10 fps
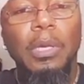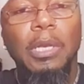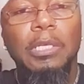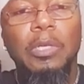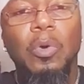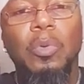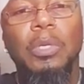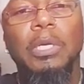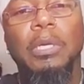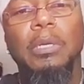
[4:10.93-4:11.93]
It is
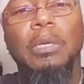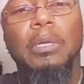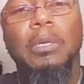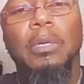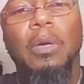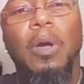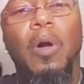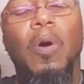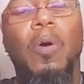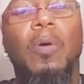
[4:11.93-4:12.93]
only
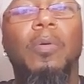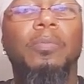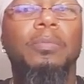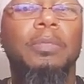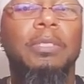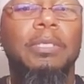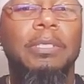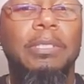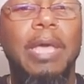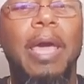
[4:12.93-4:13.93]
on
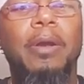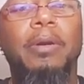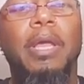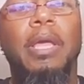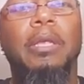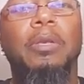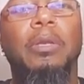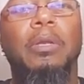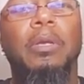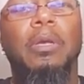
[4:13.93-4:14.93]
Saturday
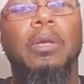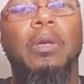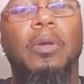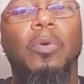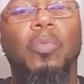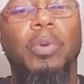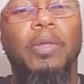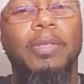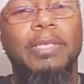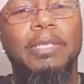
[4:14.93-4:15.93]

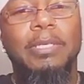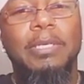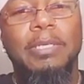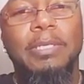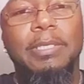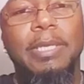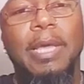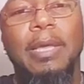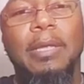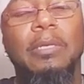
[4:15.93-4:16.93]
when the sun
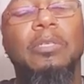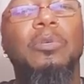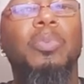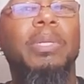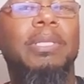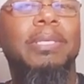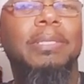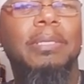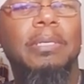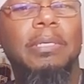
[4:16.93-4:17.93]
set to when the
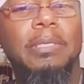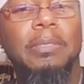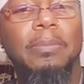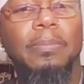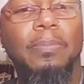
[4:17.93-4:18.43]
sun